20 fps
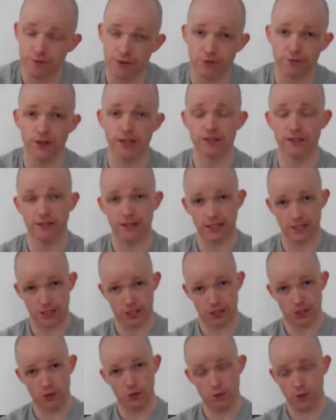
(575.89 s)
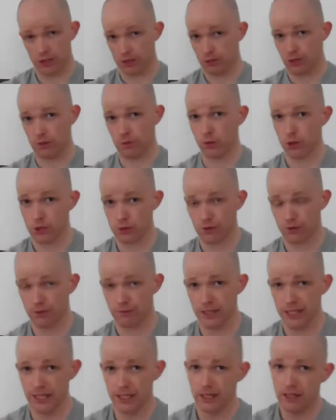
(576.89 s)
If you find that that's you, which it was
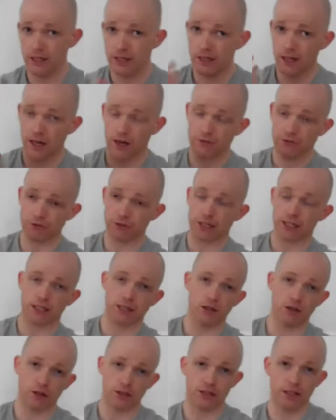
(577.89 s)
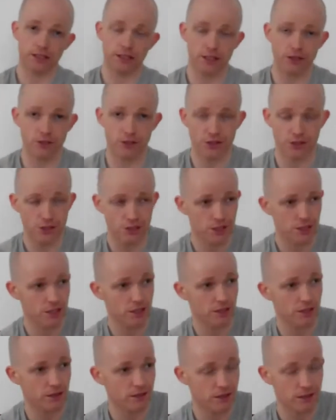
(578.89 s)
with me, after 8 o'clock at night, I used to just
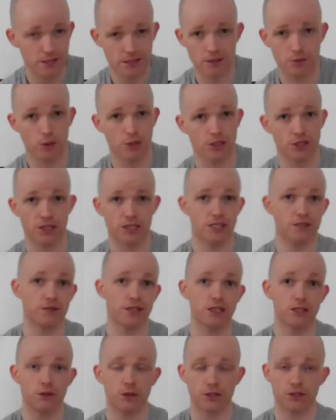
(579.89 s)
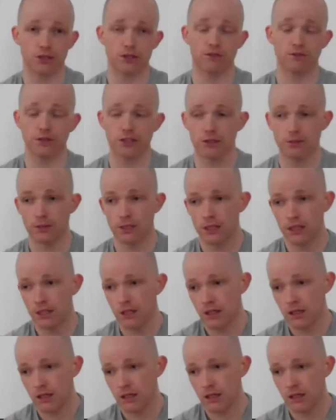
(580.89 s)
sit there watching TV or watching a film.